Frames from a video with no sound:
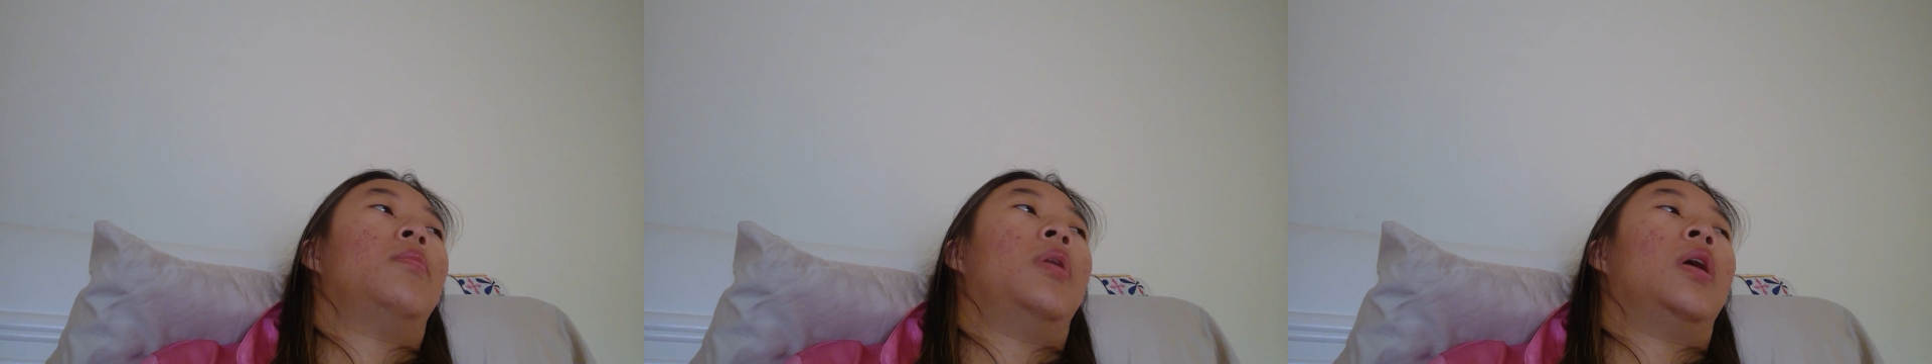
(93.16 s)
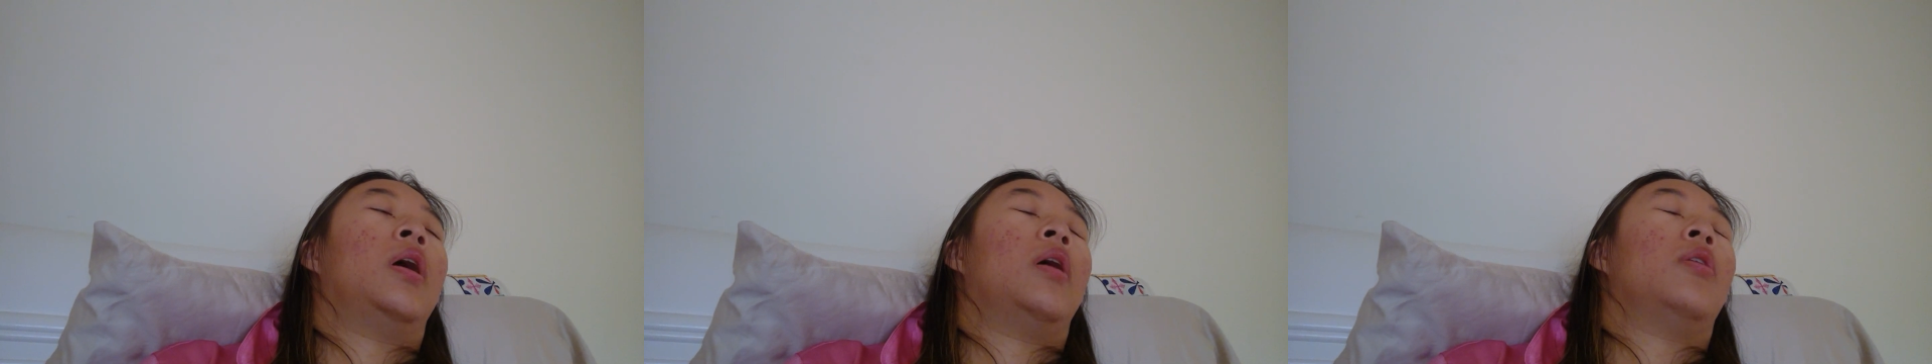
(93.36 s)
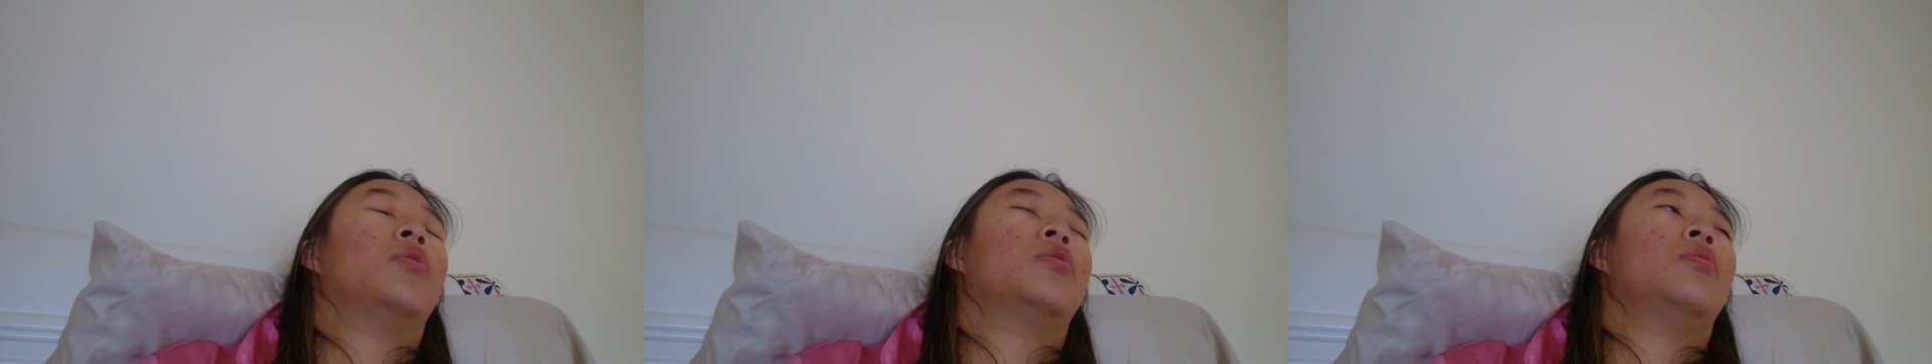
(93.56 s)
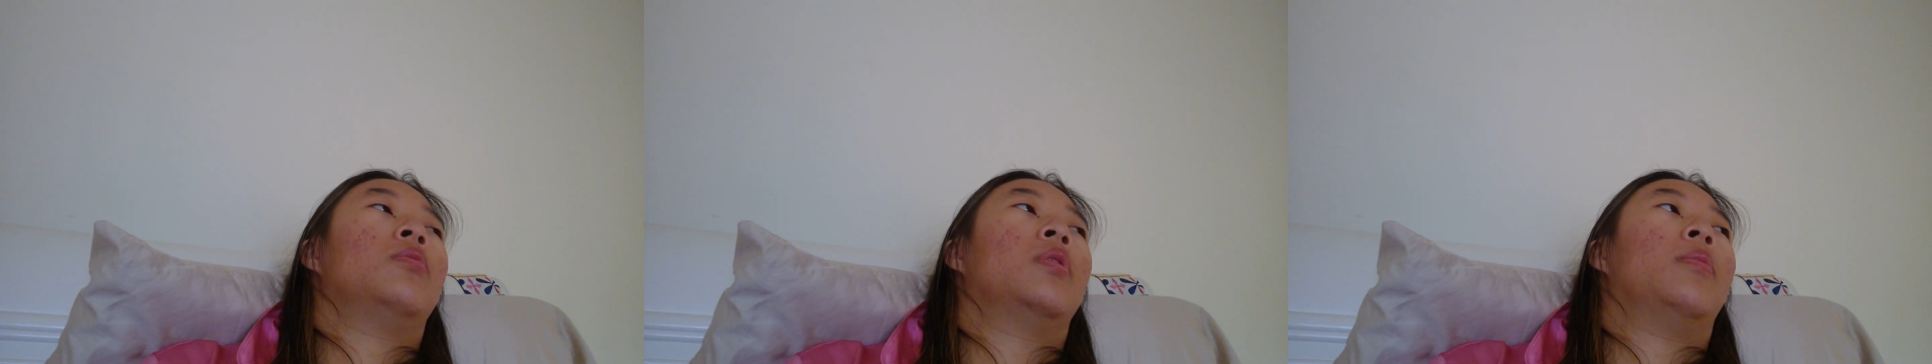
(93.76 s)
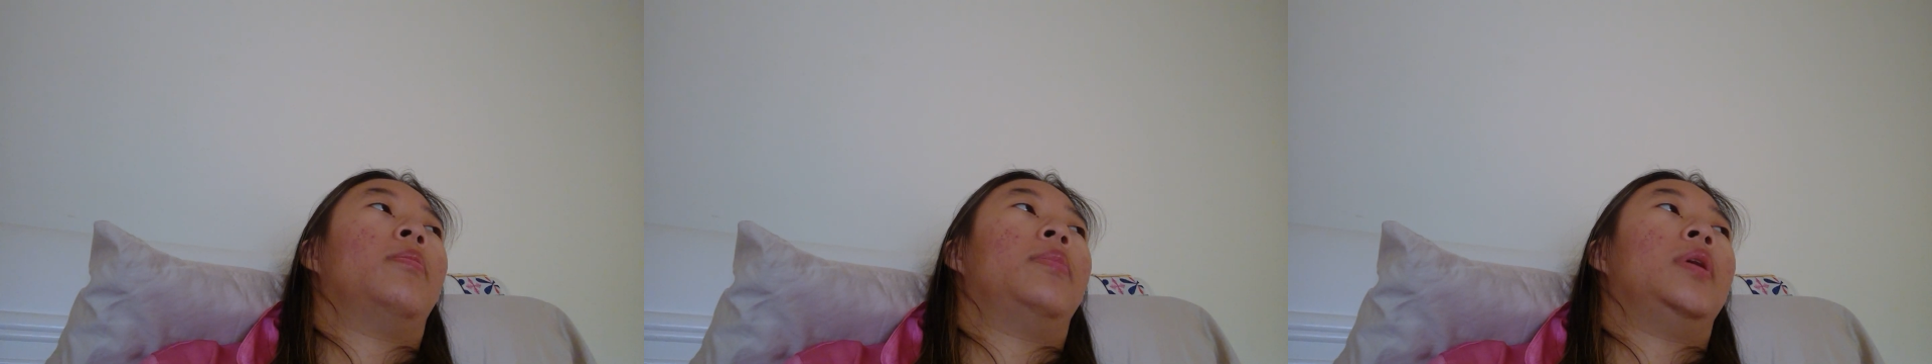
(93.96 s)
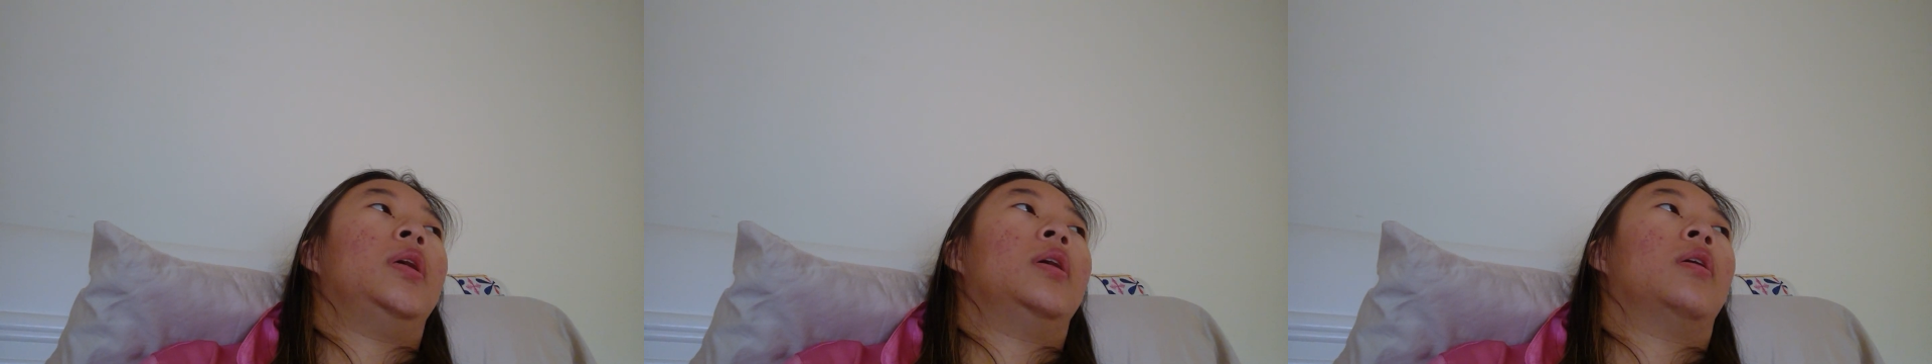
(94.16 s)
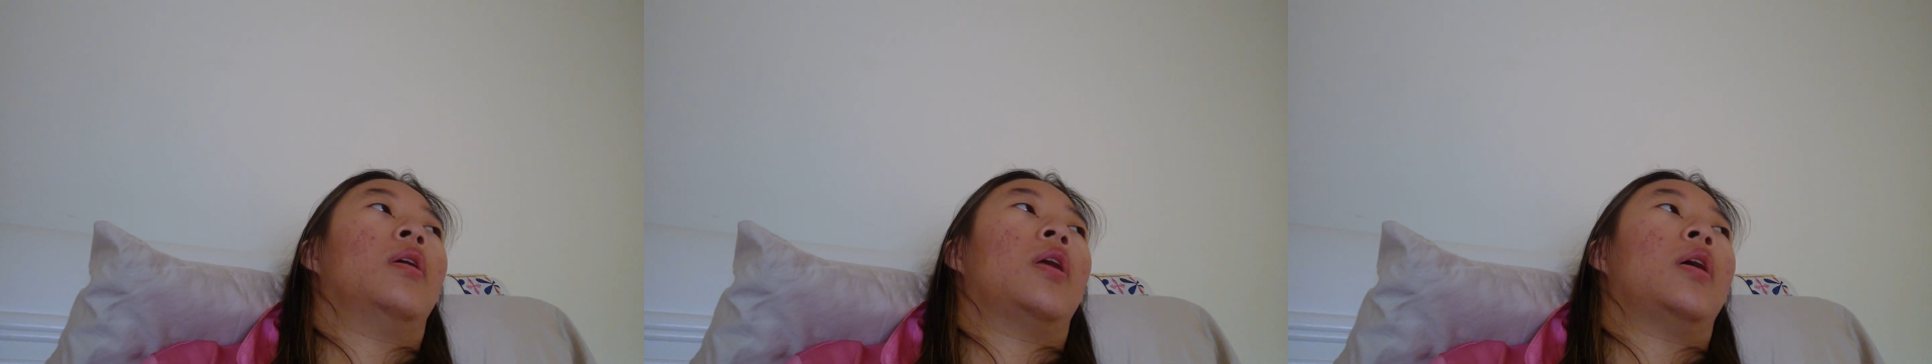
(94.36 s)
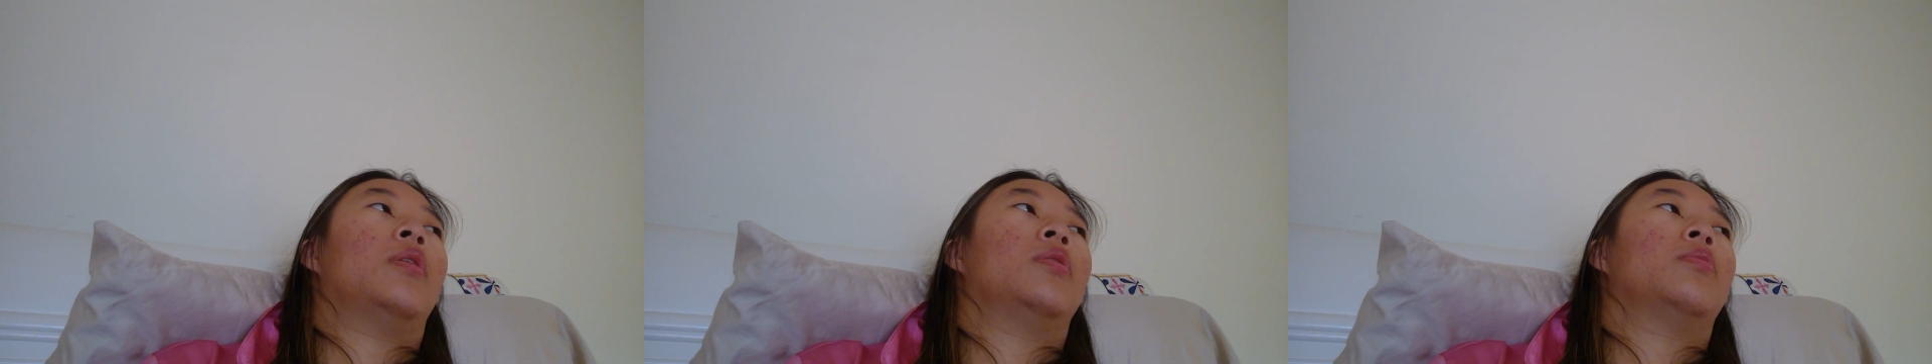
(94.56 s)
but I also want to be
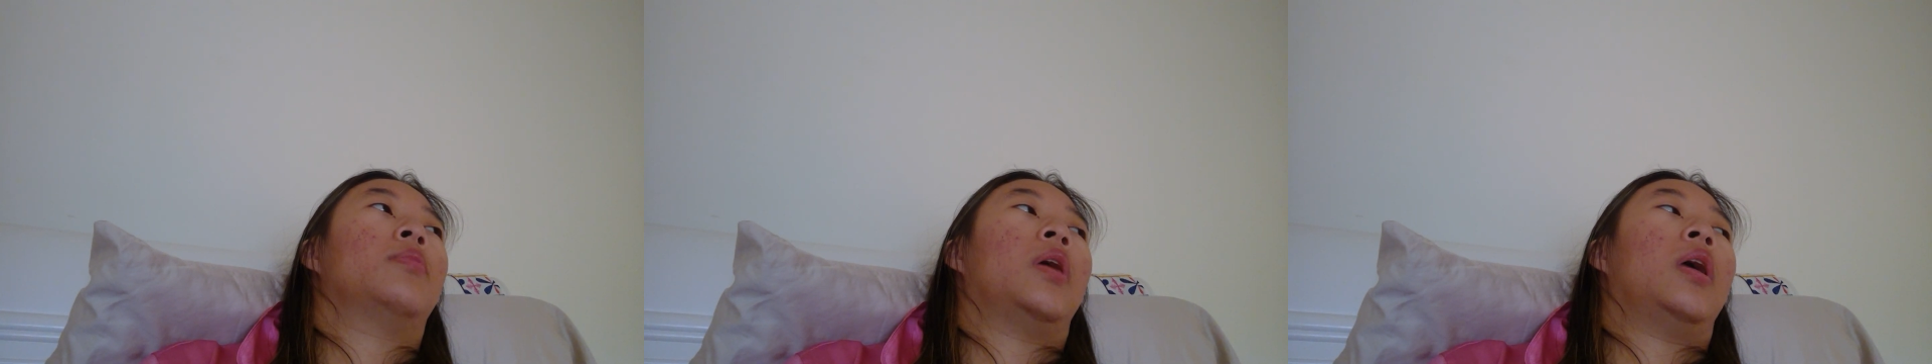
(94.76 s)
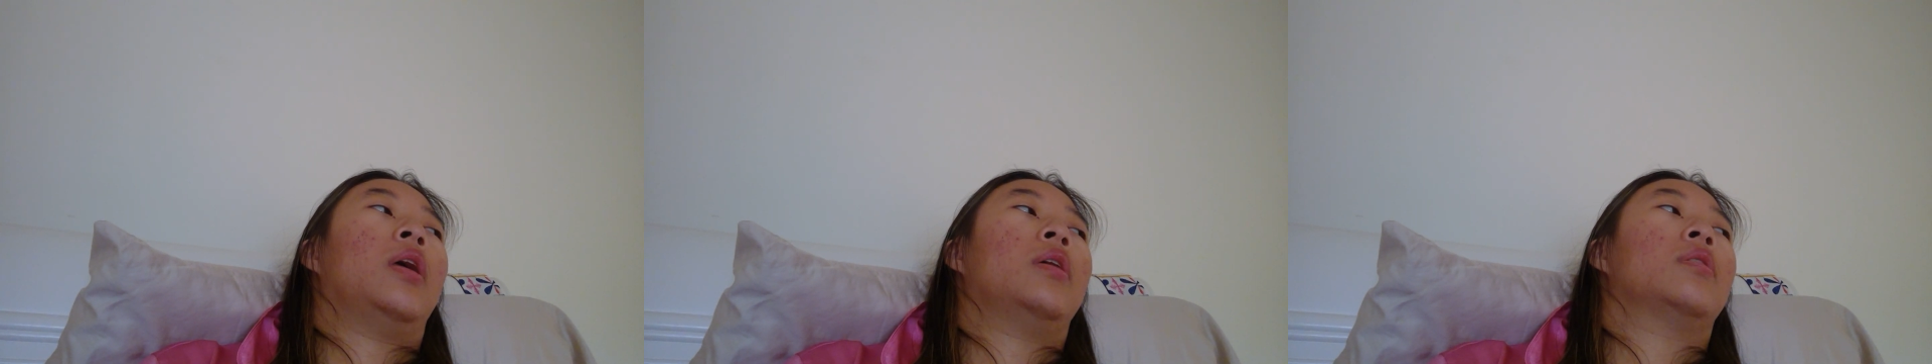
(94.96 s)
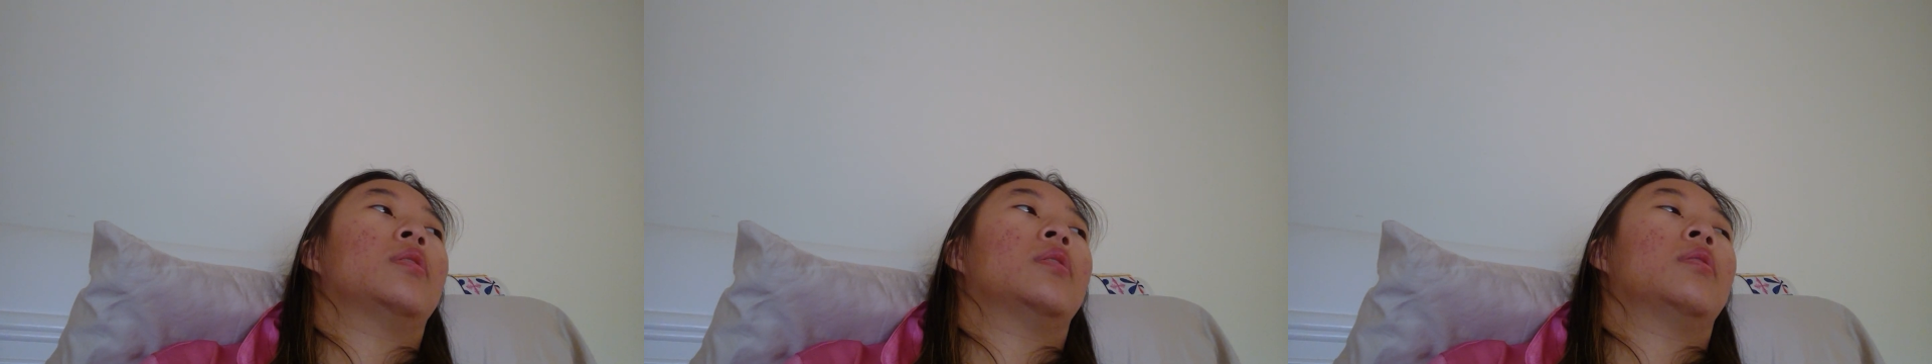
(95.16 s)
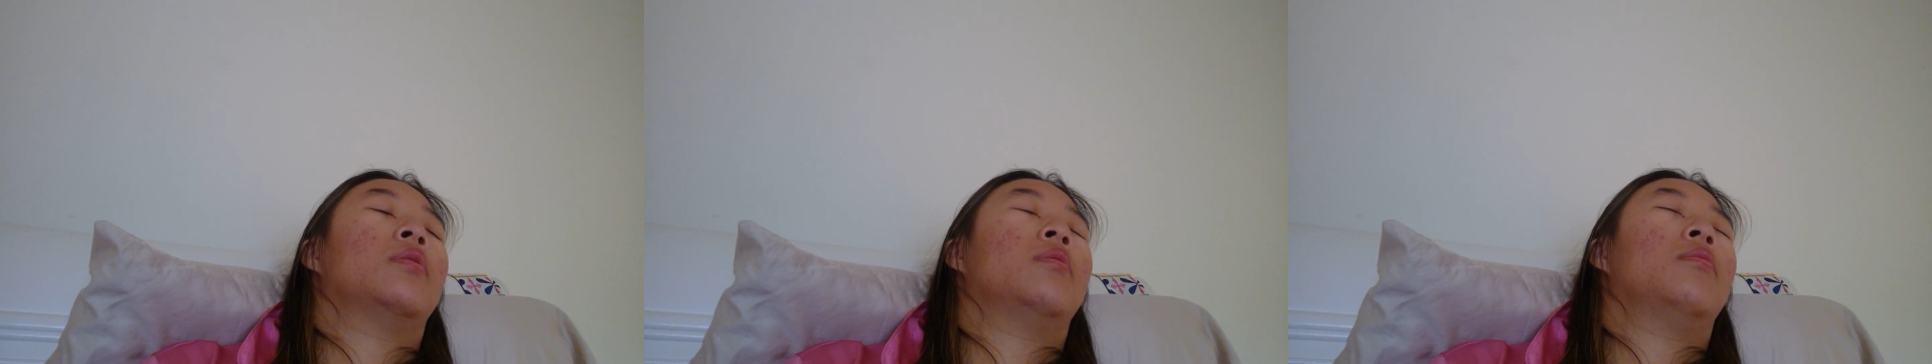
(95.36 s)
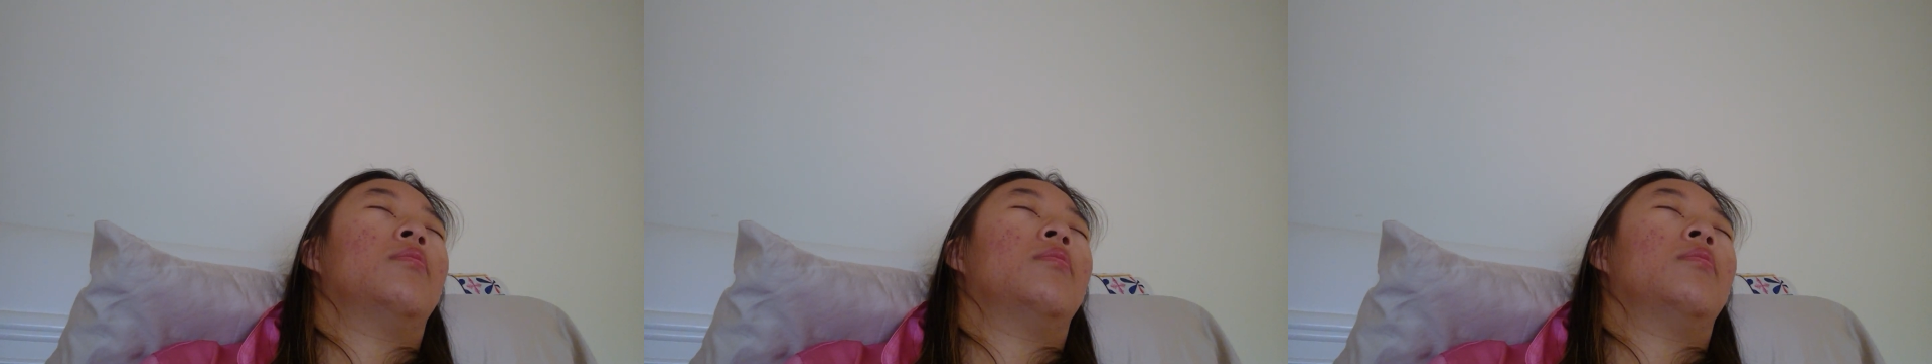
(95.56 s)
on Outer Banks.